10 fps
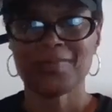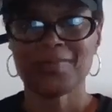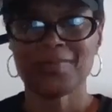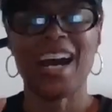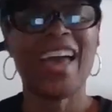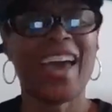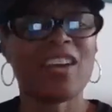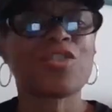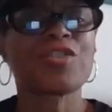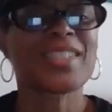I had her
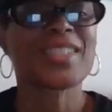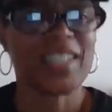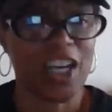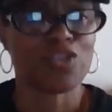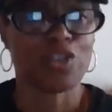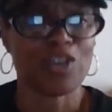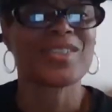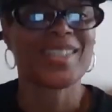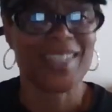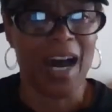to schedule
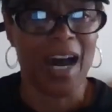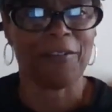herself.